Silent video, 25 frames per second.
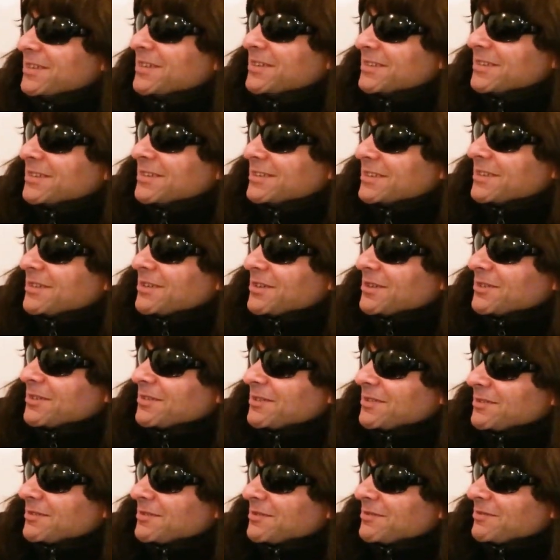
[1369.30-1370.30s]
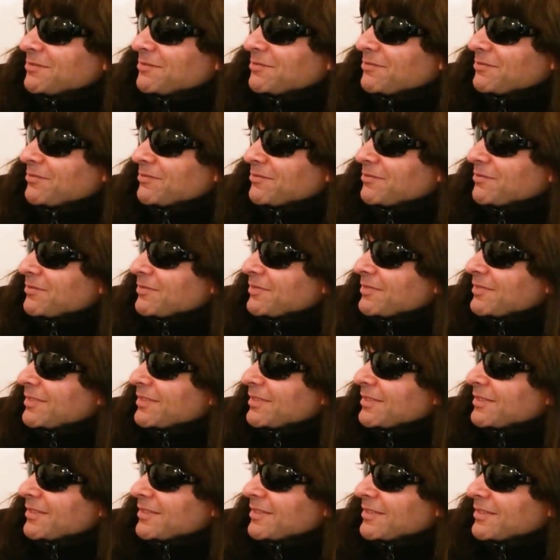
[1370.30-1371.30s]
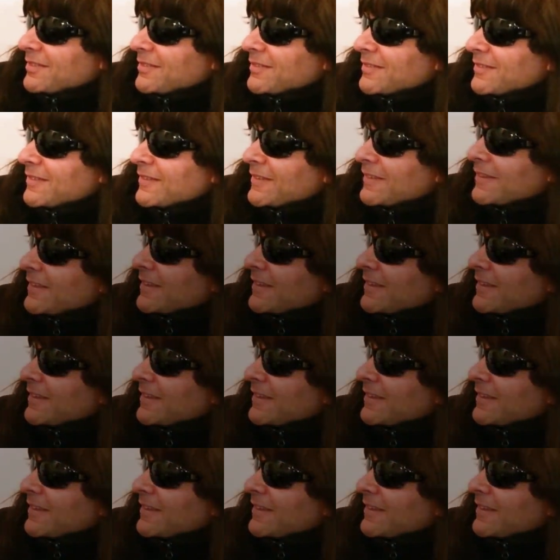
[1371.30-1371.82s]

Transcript: The person shown says nothing.